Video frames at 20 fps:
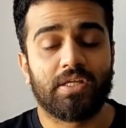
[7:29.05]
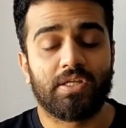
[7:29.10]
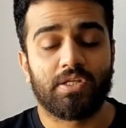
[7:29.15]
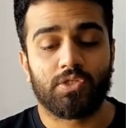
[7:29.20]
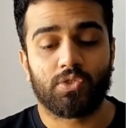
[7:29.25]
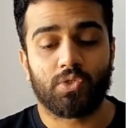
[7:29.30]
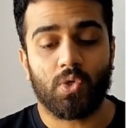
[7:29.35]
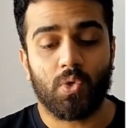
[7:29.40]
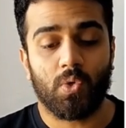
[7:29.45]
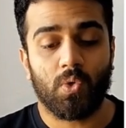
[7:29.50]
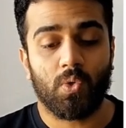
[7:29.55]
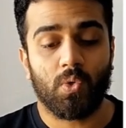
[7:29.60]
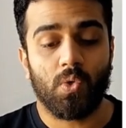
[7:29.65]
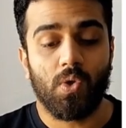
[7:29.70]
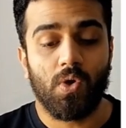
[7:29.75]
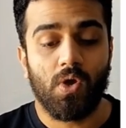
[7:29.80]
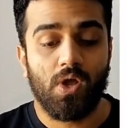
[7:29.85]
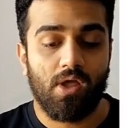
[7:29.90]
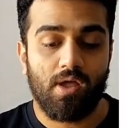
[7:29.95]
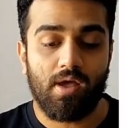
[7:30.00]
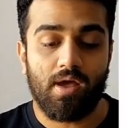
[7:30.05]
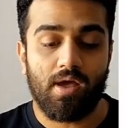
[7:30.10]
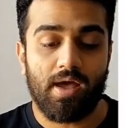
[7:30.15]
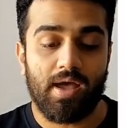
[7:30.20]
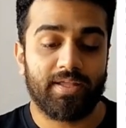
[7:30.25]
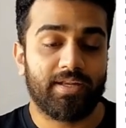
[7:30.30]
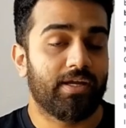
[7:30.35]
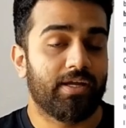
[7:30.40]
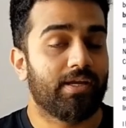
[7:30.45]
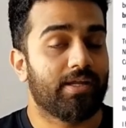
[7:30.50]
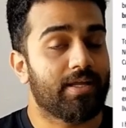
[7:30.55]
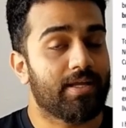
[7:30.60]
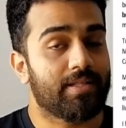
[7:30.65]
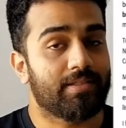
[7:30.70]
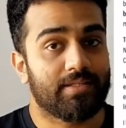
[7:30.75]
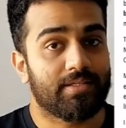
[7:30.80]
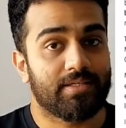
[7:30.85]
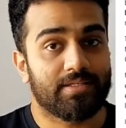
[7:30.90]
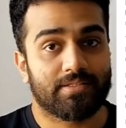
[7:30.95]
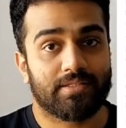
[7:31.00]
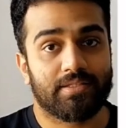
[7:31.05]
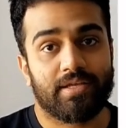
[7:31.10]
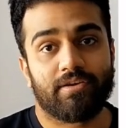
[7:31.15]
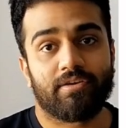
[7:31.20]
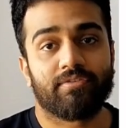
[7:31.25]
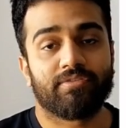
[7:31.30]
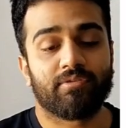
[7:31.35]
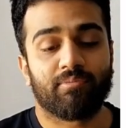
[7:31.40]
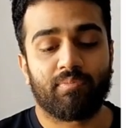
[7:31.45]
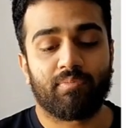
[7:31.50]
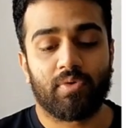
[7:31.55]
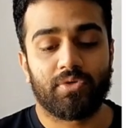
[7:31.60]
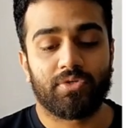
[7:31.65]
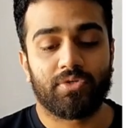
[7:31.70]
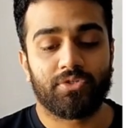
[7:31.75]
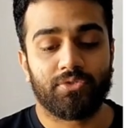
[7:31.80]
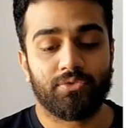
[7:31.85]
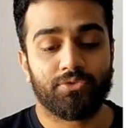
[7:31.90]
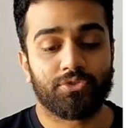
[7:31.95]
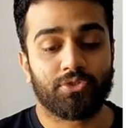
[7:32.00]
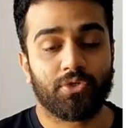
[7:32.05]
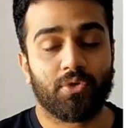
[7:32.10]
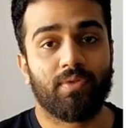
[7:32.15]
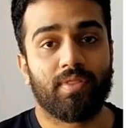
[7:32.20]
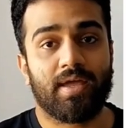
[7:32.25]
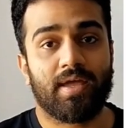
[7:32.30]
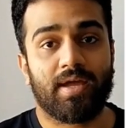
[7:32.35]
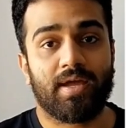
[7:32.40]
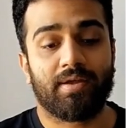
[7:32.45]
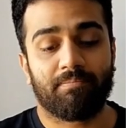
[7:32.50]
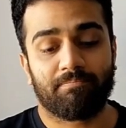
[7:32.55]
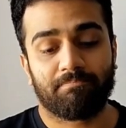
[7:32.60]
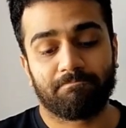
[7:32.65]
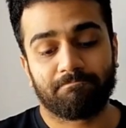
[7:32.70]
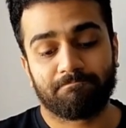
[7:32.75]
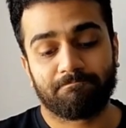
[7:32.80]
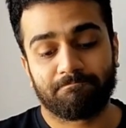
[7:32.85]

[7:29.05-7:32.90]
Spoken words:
so I needed to get this letter of support to show that